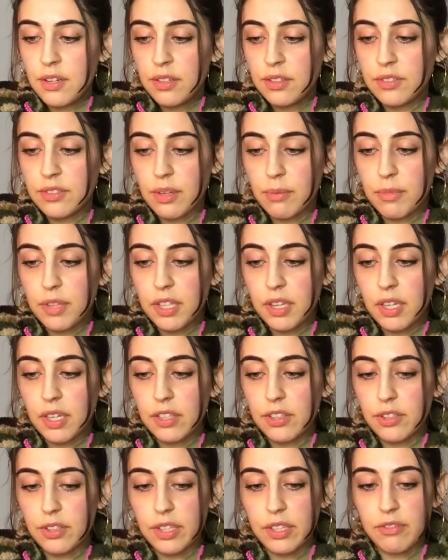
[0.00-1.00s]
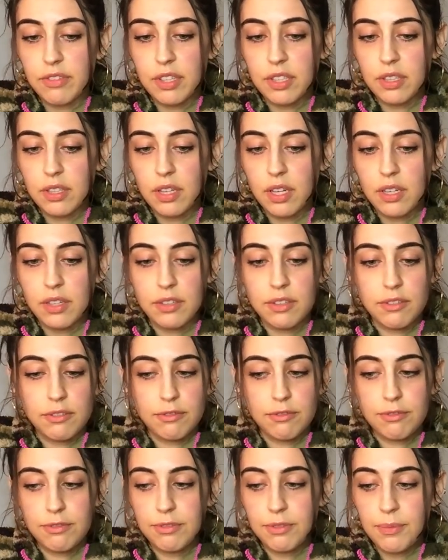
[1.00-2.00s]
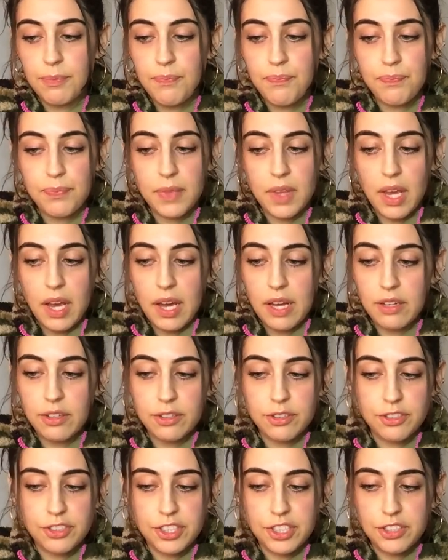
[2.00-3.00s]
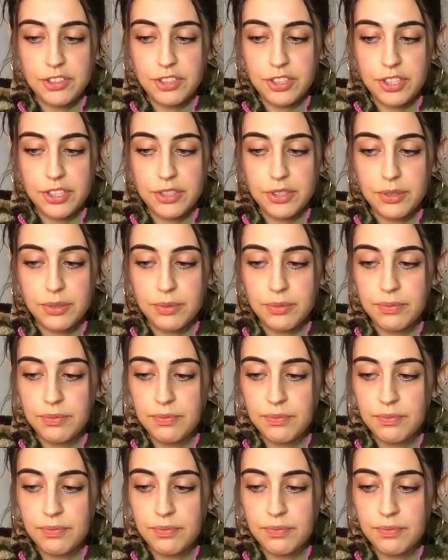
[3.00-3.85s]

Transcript: something that you're giving a lot of energy to,